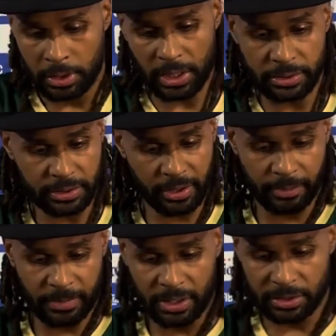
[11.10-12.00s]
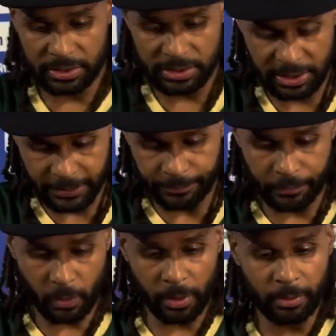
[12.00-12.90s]
Yeah, it's great, mate. It's
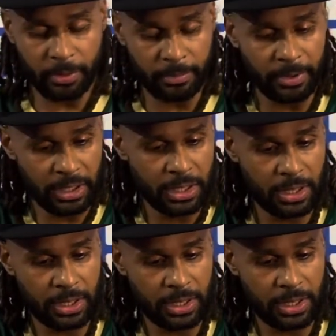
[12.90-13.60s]
where we want to be.